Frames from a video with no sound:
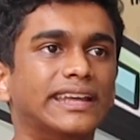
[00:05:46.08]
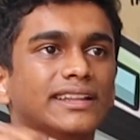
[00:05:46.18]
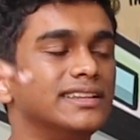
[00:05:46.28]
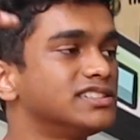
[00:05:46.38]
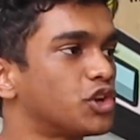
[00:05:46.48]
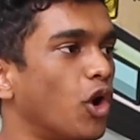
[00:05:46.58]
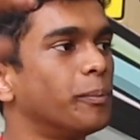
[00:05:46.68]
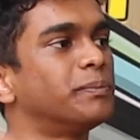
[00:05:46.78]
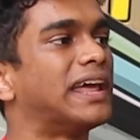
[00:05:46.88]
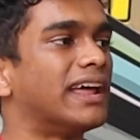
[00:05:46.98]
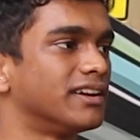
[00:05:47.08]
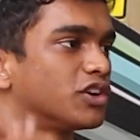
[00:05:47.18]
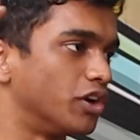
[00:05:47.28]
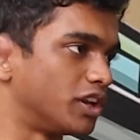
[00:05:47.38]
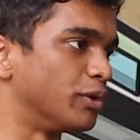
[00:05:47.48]
take these top
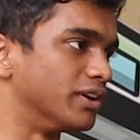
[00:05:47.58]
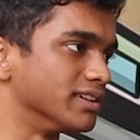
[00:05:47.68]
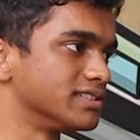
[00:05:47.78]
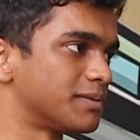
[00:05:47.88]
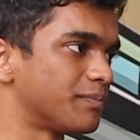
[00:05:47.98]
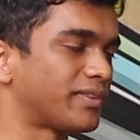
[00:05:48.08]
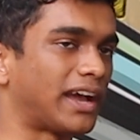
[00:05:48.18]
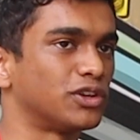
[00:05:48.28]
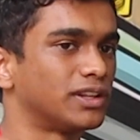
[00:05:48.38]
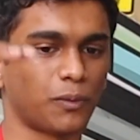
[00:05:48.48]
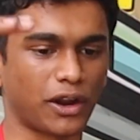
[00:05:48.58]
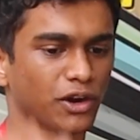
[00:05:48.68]
10 contributors, and